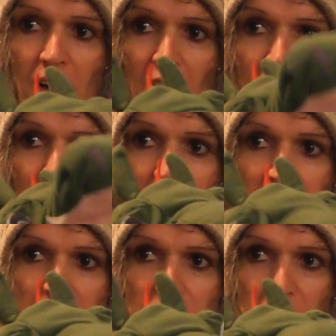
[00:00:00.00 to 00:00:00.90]
Hello,
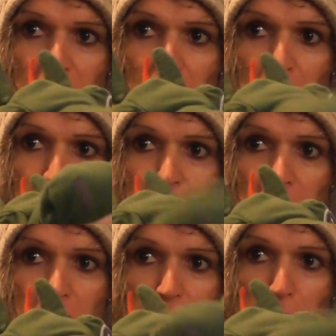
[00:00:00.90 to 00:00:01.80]
this is Sophie
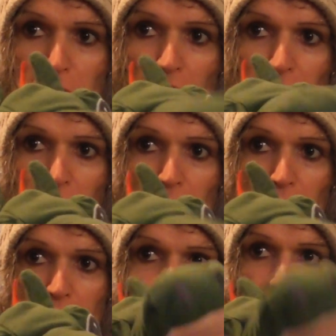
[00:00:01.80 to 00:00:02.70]
Lawson from
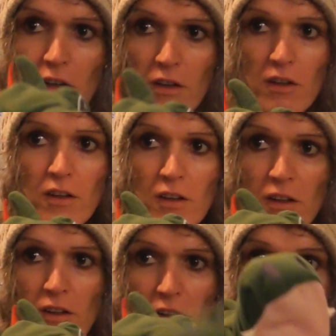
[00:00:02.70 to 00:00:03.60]

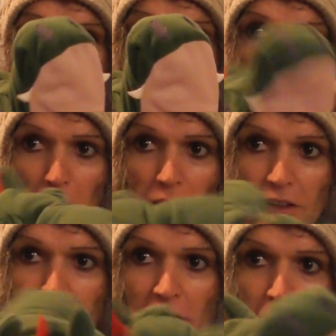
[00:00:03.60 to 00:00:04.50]
sophielawson.com
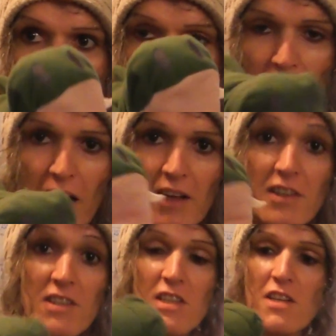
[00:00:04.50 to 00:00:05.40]
and
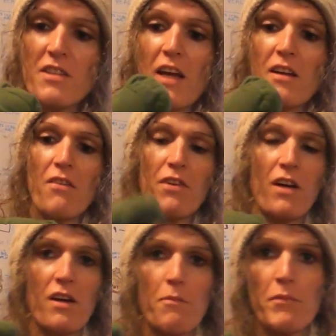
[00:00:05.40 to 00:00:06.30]
this is
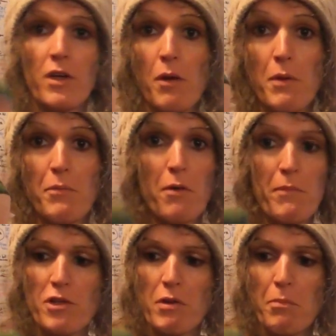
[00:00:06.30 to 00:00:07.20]
another comic book mystery